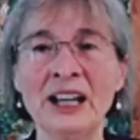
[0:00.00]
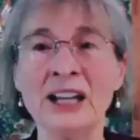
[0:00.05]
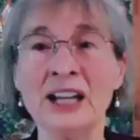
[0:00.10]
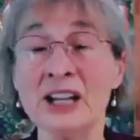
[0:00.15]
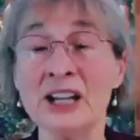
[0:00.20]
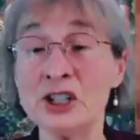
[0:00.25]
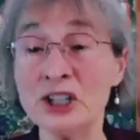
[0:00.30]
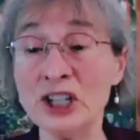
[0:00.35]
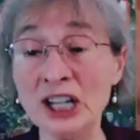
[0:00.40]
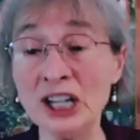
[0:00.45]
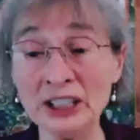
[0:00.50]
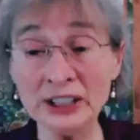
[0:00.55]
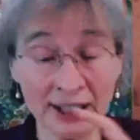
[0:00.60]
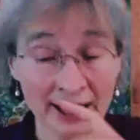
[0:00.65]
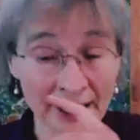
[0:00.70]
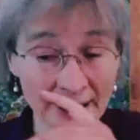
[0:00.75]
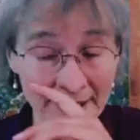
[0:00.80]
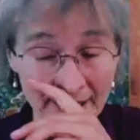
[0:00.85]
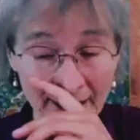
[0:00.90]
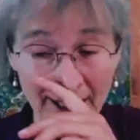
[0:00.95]

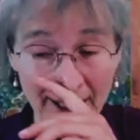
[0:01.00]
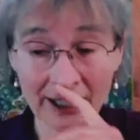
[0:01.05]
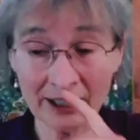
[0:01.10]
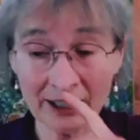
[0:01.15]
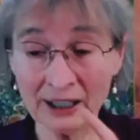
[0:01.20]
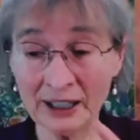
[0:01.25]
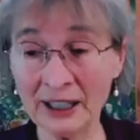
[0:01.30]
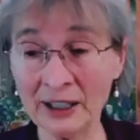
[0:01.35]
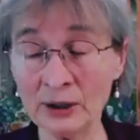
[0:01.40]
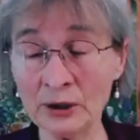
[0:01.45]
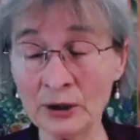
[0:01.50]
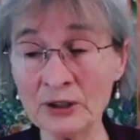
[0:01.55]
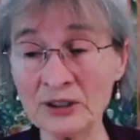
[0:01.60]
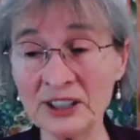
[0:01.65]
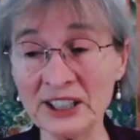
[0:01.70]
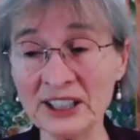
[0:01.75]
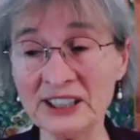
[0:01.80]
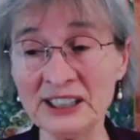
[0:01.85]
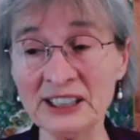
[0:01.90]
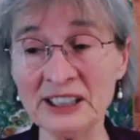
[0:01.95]
Children are
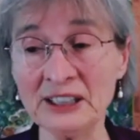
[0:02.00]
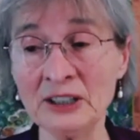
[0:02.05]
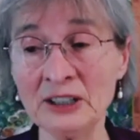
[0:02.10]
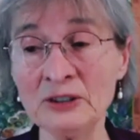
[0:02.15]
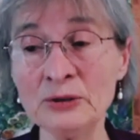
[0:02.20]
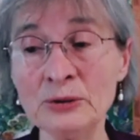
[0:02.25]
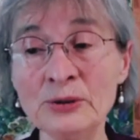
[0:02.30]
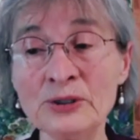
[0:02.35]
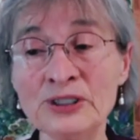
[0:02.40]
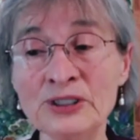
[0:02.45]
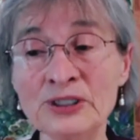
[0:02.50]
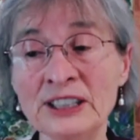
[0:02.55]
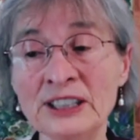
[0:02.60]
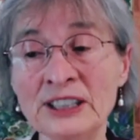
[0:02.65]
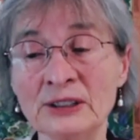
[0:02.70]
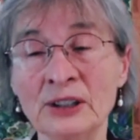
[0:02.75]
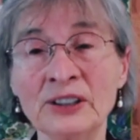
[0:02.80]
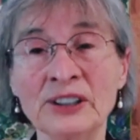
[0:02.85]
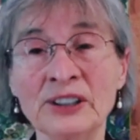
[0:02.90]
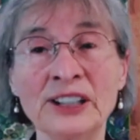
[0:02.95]
already lose it
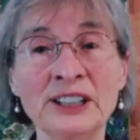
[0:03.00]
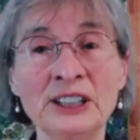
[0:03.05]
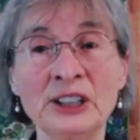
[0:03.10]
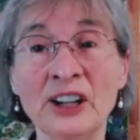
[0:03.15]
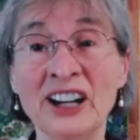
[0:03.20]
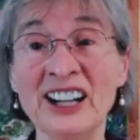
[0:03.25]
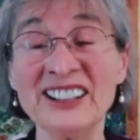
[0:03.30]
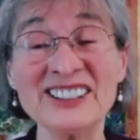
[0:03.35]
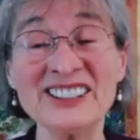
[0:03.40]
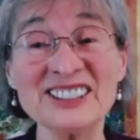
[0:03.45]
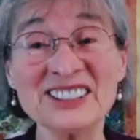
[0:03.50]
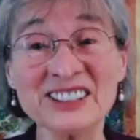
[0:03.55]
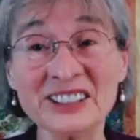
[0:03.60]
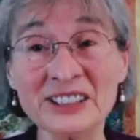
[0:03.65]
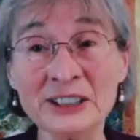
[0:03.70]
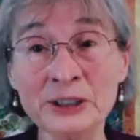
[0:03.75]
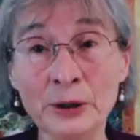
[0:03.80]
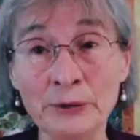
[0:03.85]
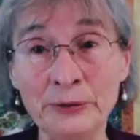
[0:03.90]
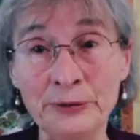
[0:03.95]
already around
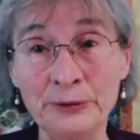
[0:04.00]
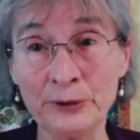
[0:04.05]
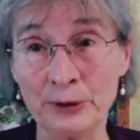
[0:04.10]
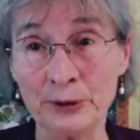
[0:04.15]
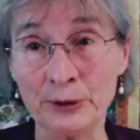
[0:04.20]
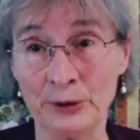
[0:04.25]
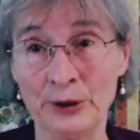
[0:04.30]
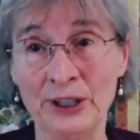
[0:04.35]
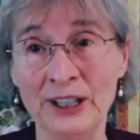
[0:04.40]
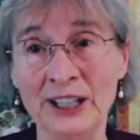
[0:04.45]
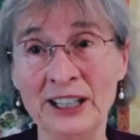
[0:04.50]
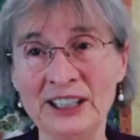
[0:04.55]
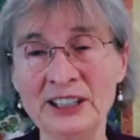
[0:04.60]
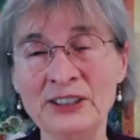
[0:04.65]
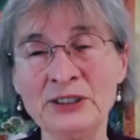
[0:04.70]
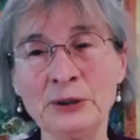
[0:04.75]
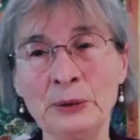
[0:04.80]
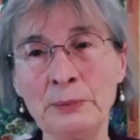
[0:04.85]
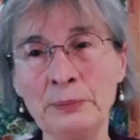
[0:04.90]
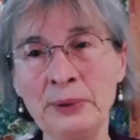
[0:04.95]
3 or 4.
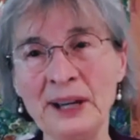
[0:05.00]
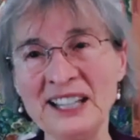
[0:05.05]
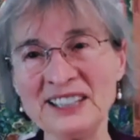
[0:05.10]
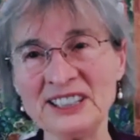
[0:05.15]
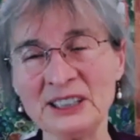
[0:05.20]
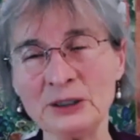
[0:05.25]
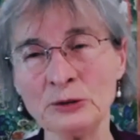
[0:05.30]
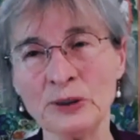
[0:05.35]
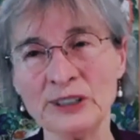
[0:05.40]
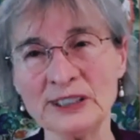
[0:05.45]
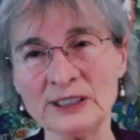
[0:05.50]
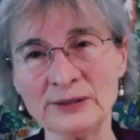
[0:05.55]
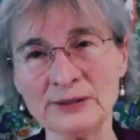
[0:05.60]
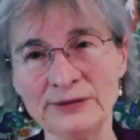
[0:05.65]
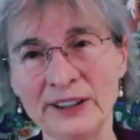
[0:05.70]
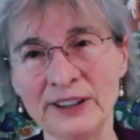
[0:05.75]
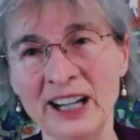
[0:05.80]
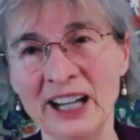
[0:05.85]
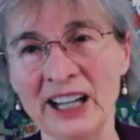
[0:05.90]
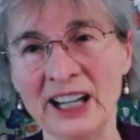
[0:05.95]
In the past, it was
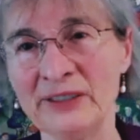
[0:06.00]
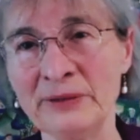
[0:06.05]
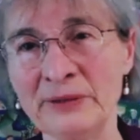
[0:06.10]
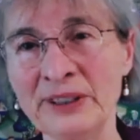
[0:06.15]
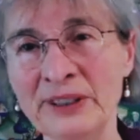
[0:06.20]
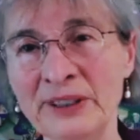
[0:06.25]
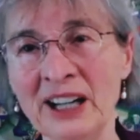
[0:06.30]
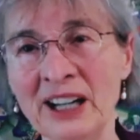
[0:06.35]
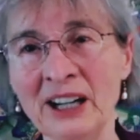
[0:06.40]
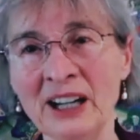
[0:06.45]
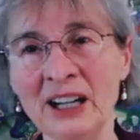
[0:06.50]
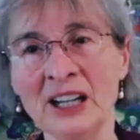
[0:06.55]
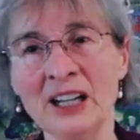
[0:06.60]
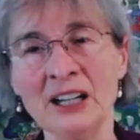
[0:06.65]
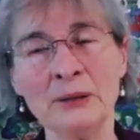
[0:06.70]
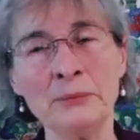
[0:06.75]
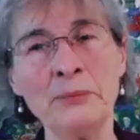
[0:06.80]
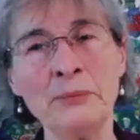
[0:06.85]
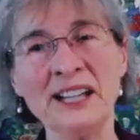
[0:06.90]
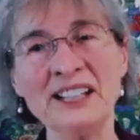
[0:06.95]
5. Now,
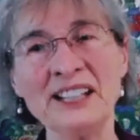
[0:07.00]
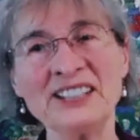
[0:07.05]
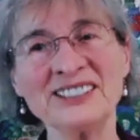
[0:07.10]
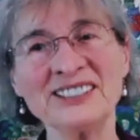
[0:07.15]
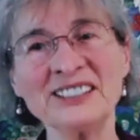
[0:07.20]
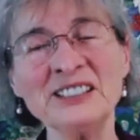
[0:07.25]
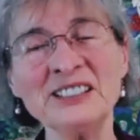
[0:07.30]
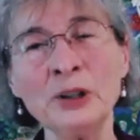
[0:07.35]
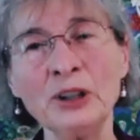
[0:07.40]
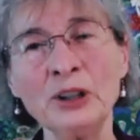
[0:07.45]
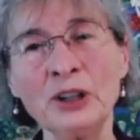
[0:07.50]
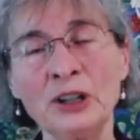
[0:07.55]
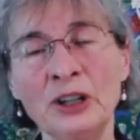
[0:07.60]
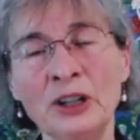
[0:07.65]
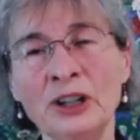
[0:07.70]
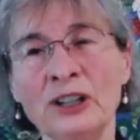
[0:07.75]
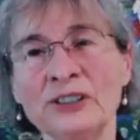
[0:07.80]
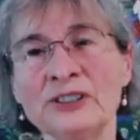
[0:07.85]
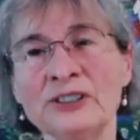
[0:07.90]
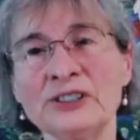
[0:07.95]
by
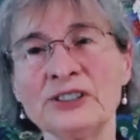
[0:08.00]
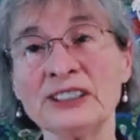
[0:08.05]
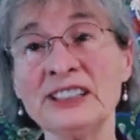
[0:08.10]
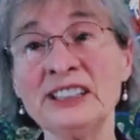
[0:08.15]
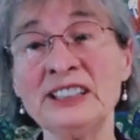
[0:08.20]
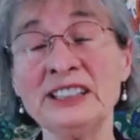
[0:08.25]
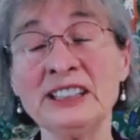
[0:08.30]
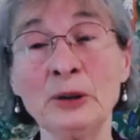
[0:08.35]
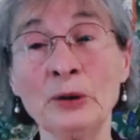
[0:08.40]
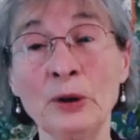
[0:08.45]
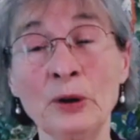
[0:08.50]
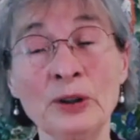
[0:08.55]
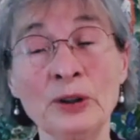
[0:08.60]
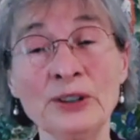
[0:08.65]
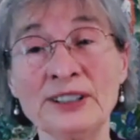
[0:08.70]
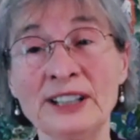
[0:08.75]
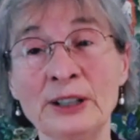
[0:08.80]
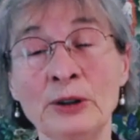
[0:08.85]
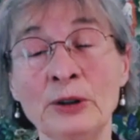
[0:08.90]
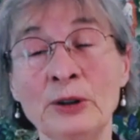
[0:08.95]
3-year-old,
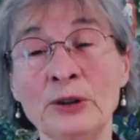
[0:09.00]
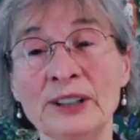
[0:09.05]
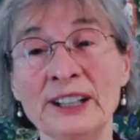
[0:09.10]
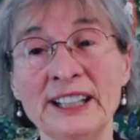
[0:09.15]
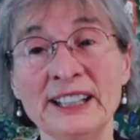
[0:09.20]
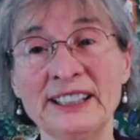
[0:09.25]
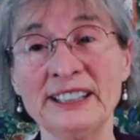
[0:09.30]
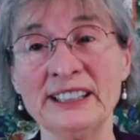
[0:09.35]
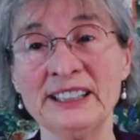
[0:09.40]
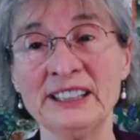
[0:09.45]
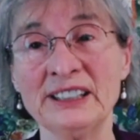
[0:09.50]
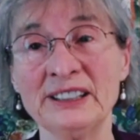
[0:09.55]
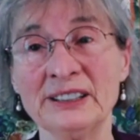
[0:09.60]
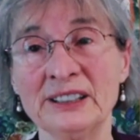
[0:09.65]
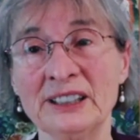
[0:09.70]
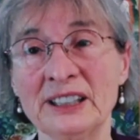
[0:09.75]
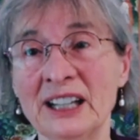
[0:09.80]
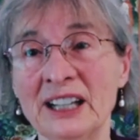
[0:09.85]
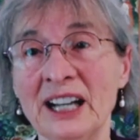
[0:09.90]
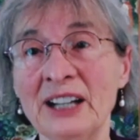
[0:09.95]
they already
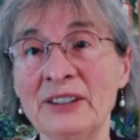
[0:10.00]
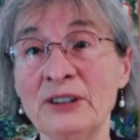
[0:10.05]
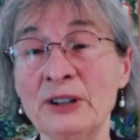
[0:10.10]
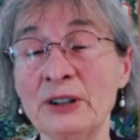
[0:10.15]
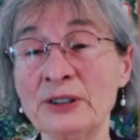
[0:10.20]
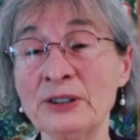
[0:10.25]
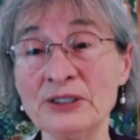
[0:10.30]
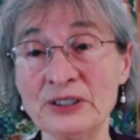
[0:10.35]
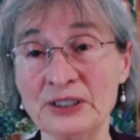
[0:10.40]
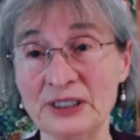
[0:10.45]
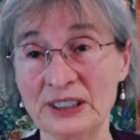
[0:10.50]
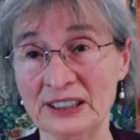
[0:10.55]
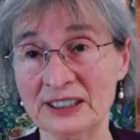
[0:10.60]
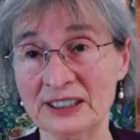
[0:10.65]
have lost it.